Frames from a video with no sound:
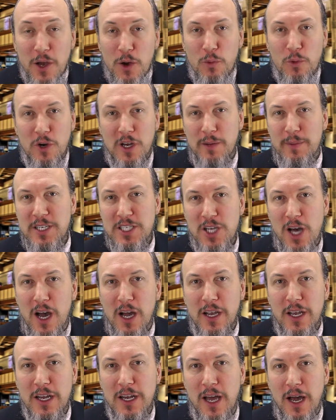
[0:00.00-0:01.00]
We're going to be
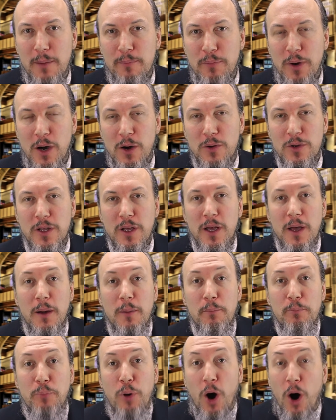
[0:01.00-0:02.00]
talking about
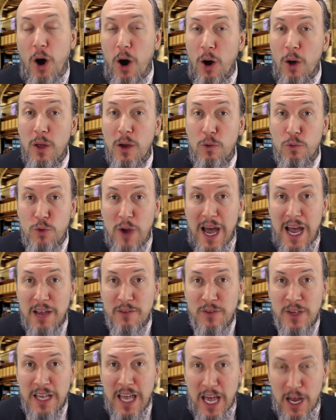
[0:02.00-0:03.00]
Paul
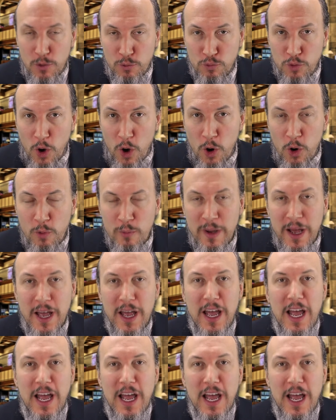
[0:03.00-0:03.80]
arriving at Rome,